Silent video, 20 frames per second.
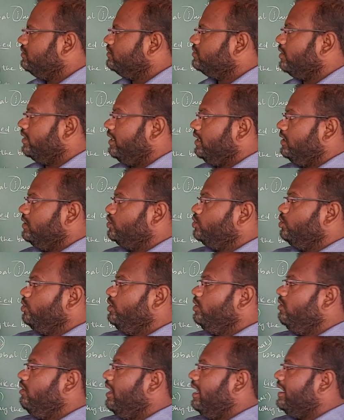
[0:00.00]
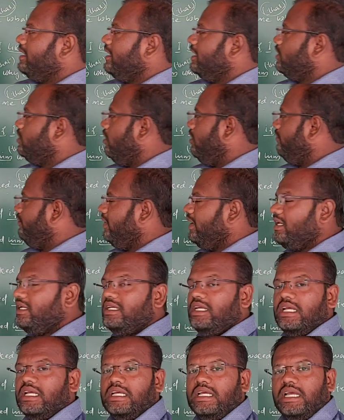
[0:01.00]
Sorry, do you like a coffee?
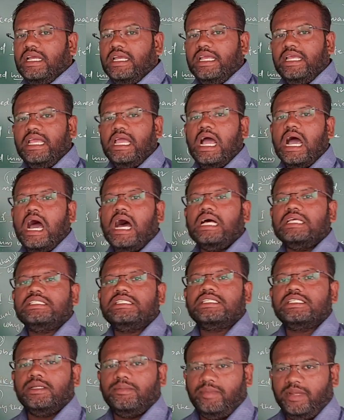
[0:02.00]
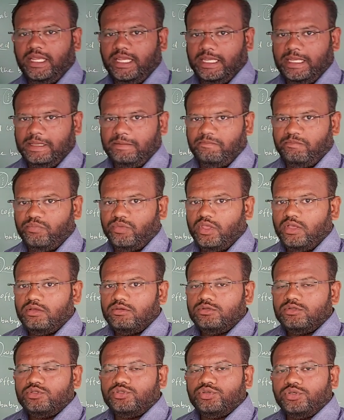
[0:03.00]
He asked me.
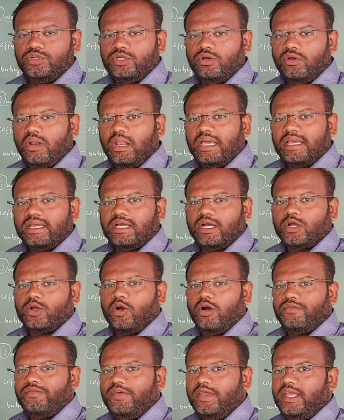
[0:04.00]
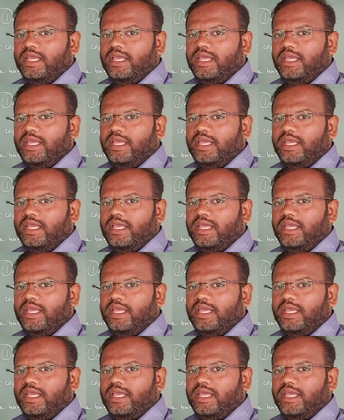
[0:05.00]
Do you like a coffee?